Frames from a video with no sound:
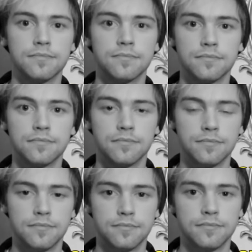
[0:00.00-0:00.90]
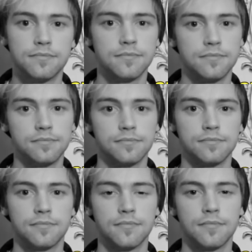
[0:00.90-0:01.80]

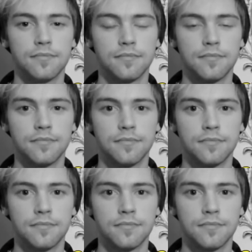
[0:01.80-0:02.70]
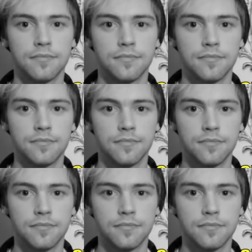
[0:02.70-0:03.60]

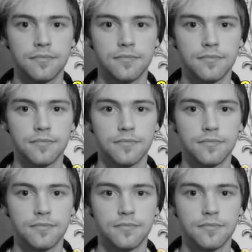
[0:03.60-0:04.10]
This person isn't speaking.